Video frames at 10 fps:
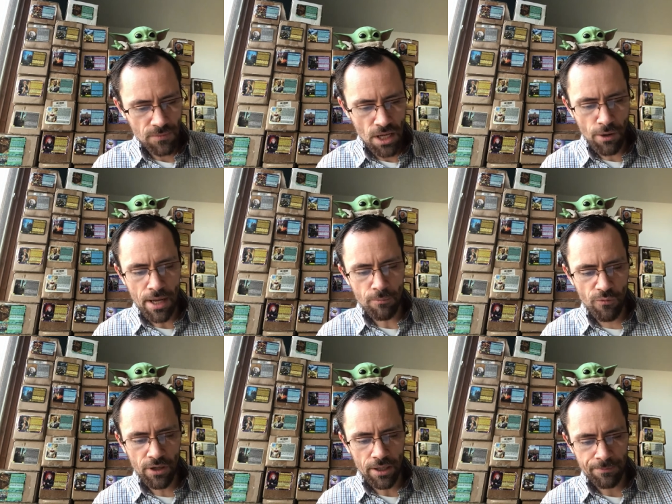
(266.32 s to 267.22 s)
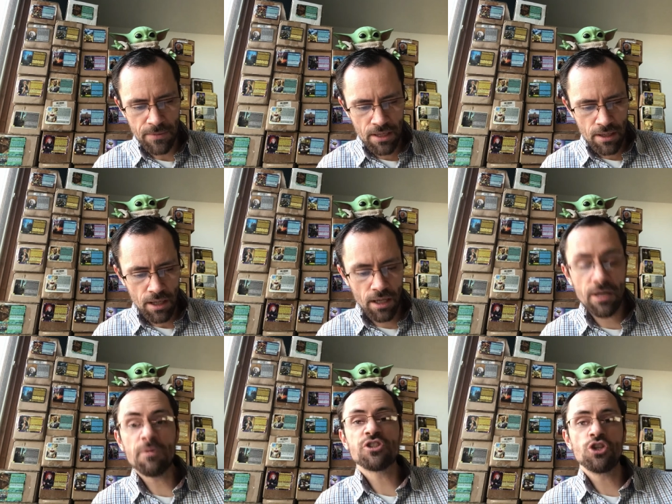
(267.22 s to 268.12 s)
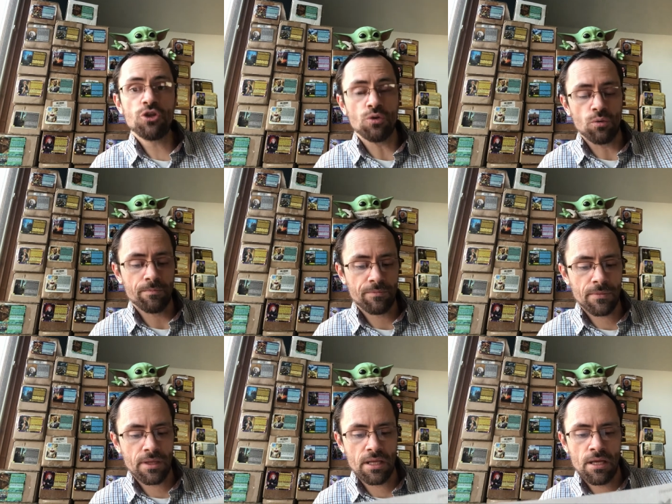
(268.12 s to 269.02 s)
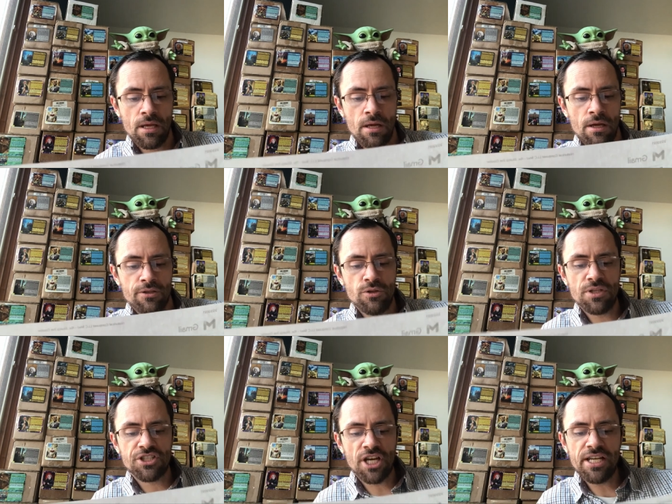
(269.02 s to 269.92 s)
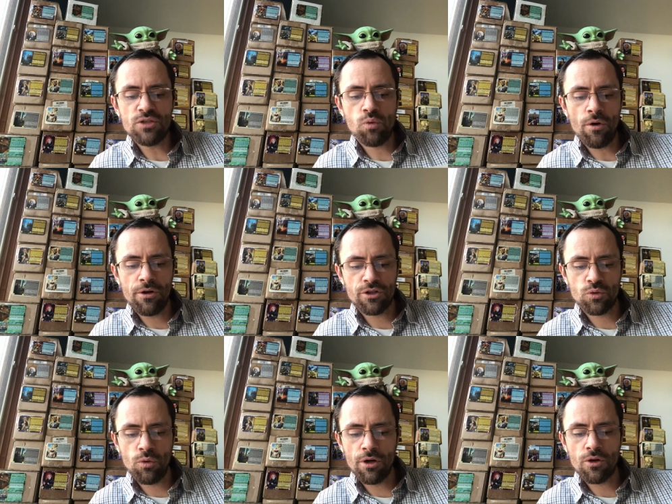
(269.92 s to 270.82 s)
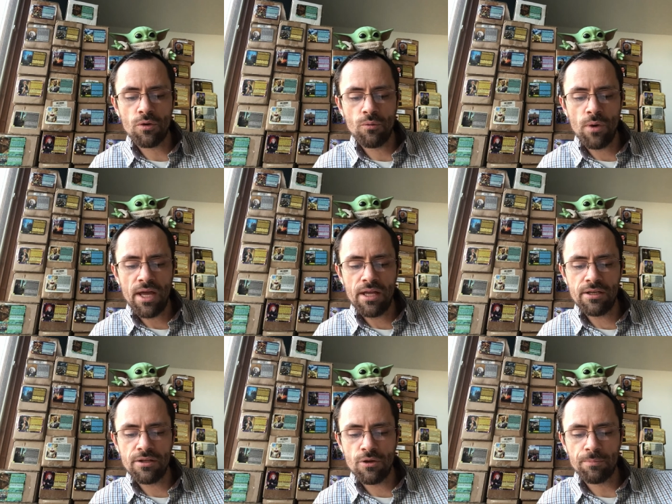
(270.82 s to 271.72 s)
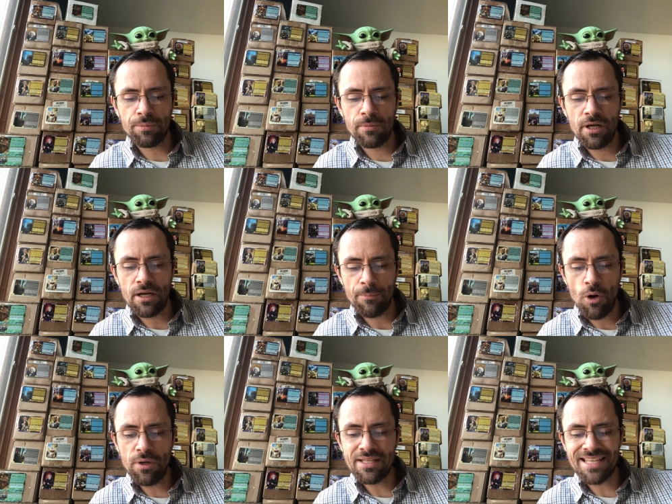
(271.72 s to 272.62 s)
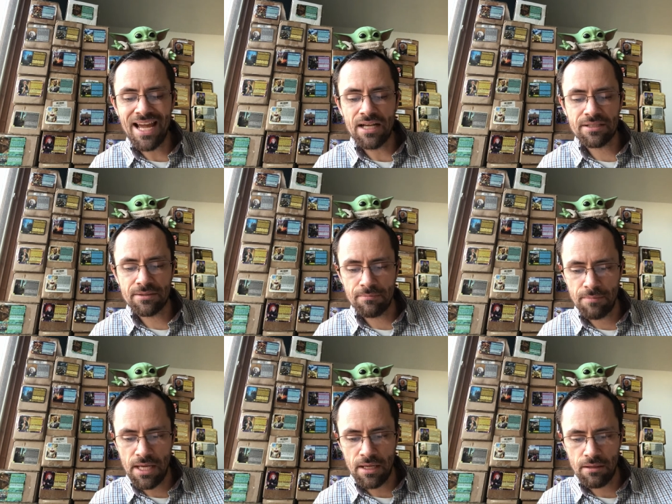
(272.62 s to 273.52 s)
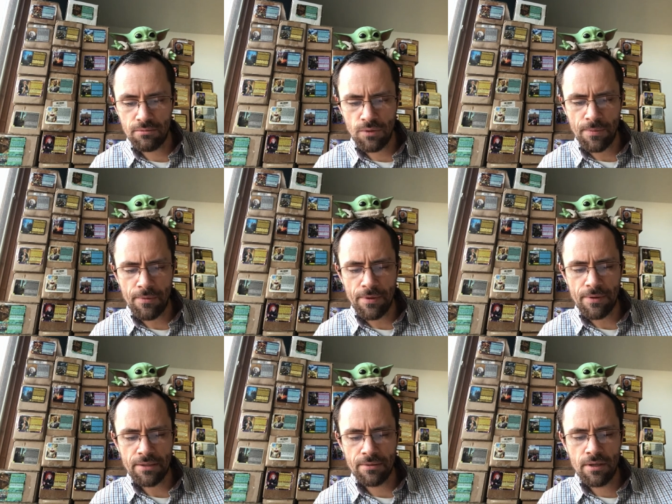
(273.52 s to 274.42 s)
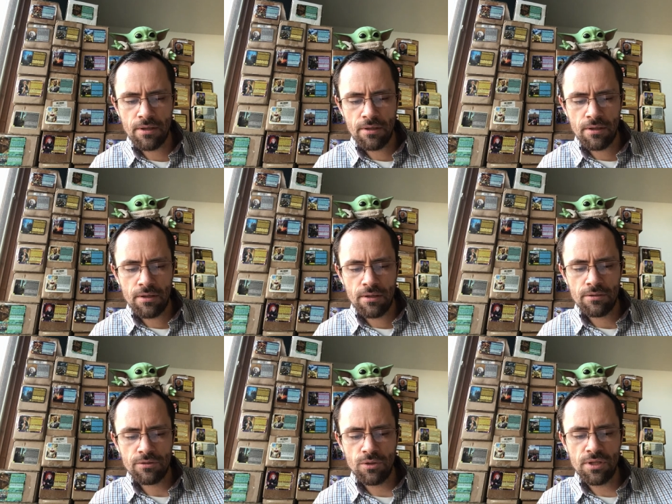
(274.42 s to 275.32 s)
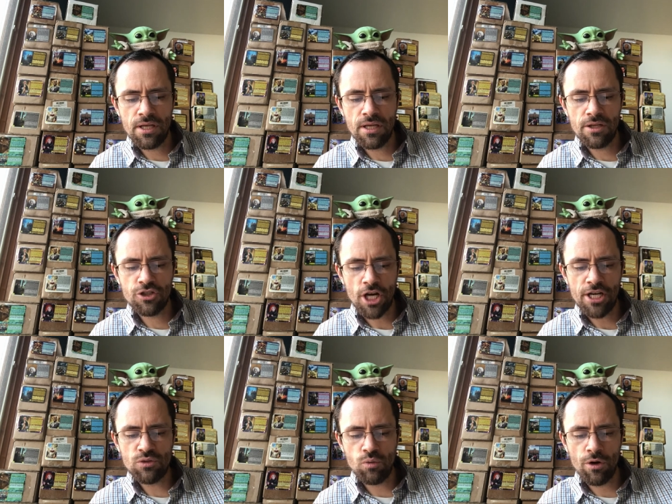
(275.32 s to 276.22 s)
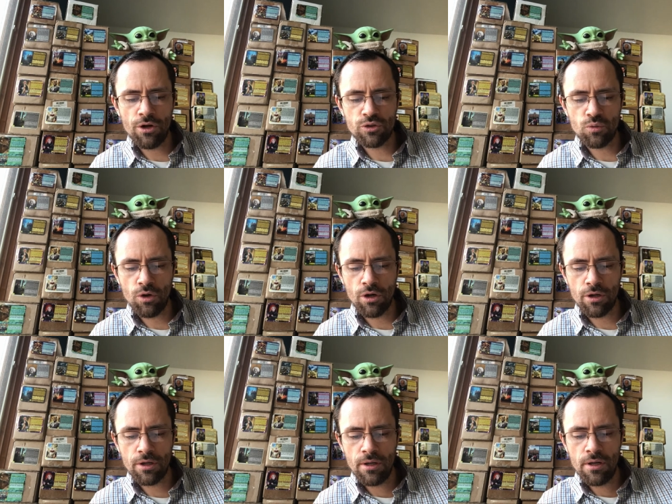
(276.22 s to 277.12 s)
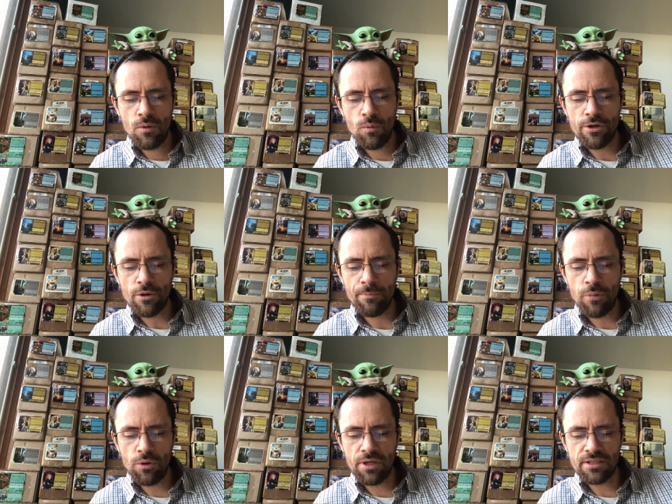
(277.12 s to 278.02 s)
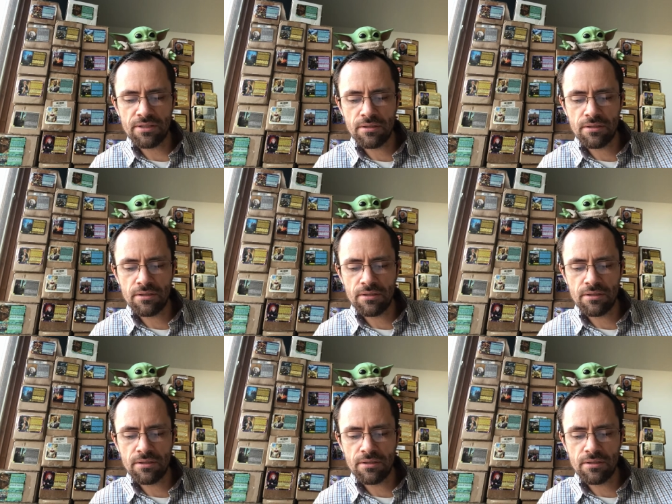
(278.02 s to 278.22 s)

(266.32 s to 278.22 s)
Okay, moving on. Uh, number two, do the Chinese warriors work when your uh, opponent attacks me? Wait, wait, wait, wait. Do the Chinese warriors work when your opponent